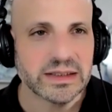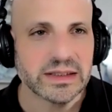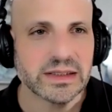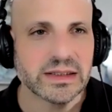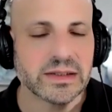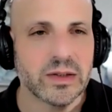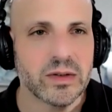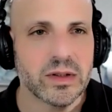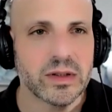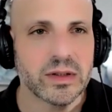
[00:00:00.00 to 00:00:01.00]

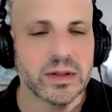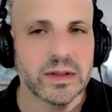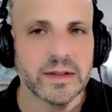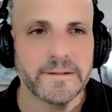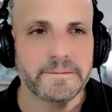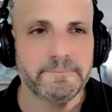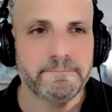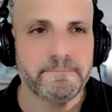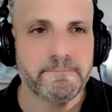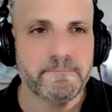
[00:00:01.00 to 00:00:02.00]

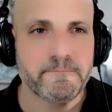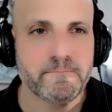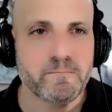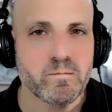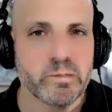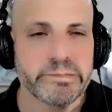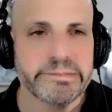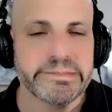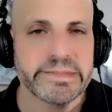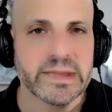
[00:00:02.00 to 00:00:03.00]

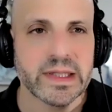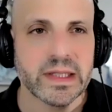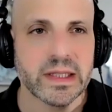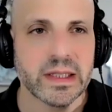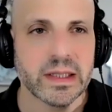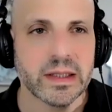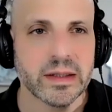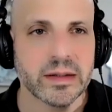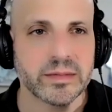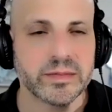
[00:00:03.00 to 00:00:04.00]

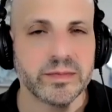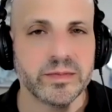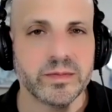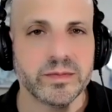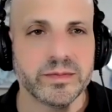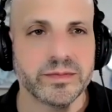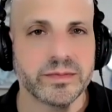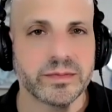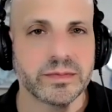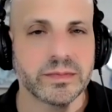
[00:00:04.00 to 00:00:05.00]

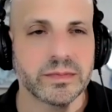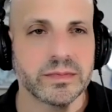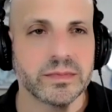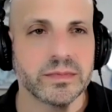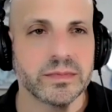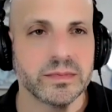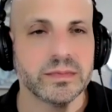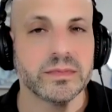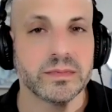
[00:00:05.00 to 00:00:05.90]
The person shown says nothing.